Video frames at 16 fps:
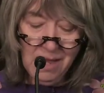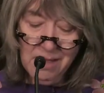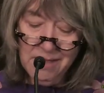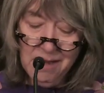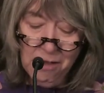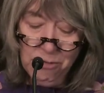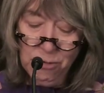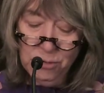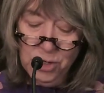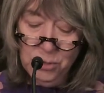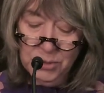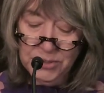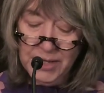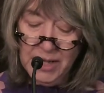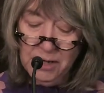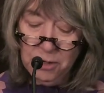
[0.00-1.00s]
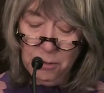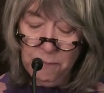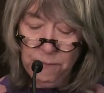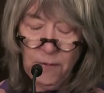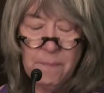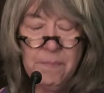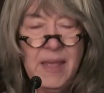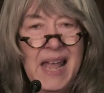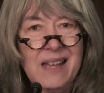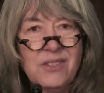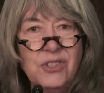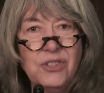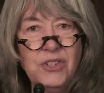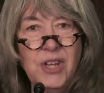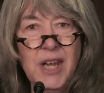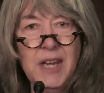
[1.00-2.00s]
The other new senator from that
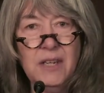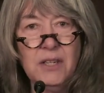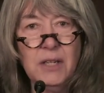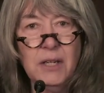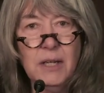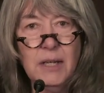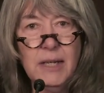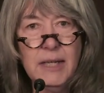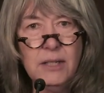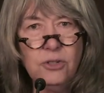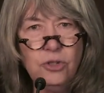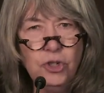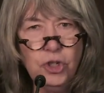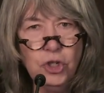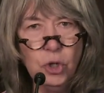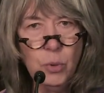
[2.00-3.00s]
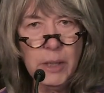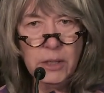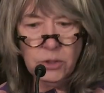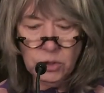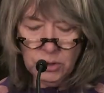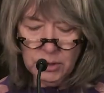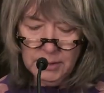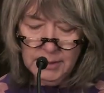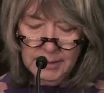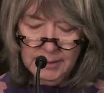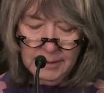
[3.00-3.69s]
state is Jewish.